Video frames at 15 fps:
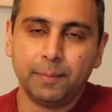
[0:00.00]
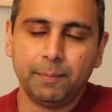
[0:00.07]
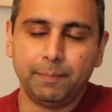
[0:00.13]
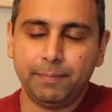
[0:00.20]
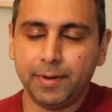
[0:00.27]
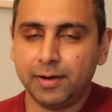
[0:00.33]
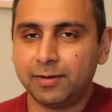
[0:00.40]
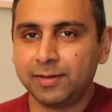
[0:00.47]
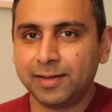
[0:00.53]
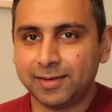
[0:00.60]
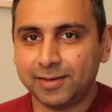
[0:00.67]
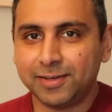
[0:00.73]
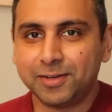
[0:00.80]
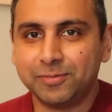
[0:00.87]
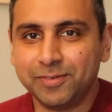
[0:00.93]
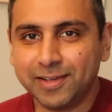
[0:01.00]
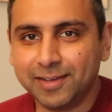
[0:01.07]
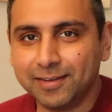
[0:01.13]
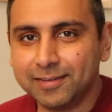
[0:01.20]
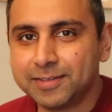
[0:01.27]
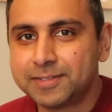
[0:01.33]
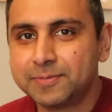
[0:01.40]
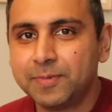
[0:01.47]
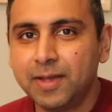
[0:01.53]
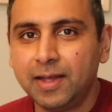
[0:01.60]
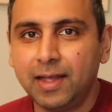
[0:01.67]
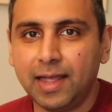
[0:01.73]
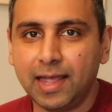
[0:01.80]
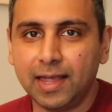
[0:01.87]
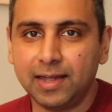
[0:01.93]
barely an inconvenience,
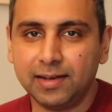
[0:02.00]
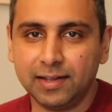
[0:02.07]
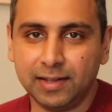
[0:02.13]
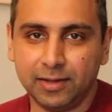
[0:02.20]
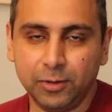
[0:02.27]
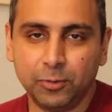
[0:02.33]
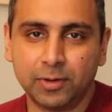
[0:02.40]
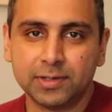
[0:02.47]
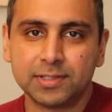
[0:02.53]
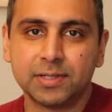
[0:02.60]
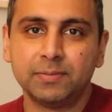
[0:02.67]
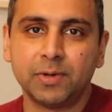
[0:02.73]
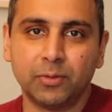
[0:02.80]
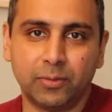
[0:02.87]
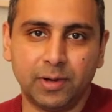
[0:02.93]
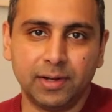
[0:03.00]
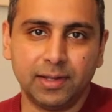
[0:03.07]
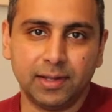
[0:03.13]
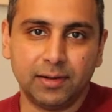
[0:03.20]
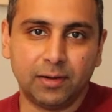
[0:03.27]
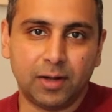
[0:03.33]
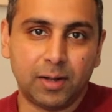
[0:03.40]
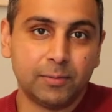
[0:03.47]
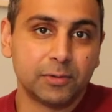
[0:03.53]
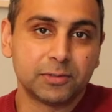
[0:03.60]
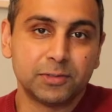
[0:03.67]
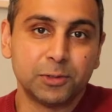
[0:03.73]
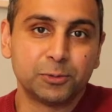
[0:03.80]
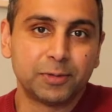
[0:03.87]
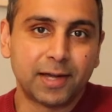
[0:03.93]
and you can submit one in
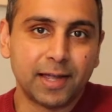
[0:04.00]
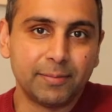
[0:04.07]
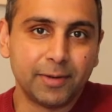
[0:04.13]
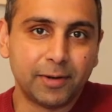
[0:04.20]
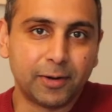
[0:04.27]
almost no time at